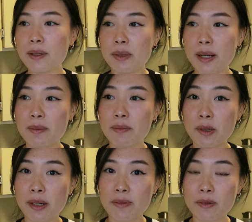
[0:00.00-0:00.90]
And when I'm
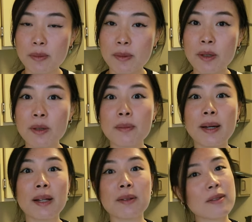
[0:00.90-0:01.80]
working from home,
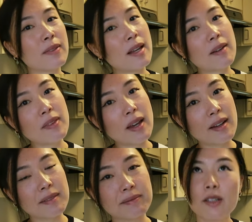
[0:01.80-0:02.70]
I don't even have that.
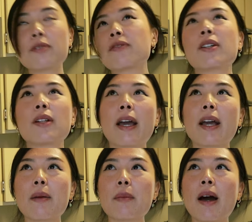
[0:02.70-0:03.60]
I do feel like
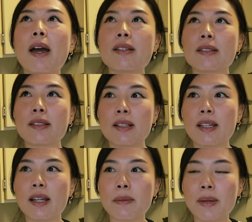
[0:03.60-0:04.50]
I'm
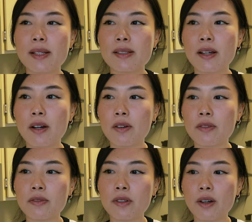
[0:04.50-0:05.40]
isolating myself,
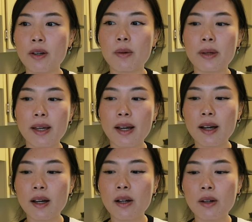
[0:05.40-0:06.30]
not going
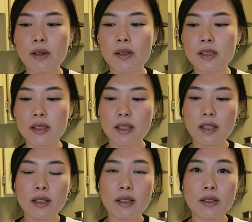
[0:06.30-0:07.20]
out,
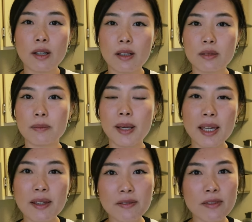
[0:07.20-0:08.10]
not
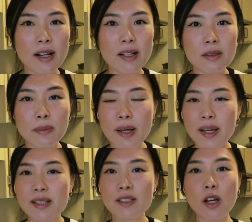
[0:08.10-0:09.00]
making friends, but
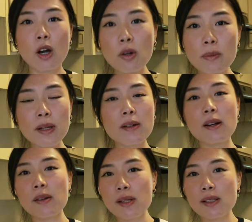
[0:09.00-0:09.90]
it's
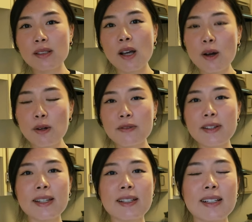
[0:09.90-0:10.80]
Omicron, it's
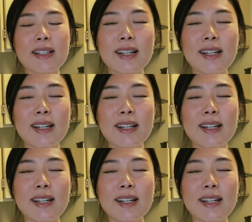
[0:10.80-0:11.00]
COVID.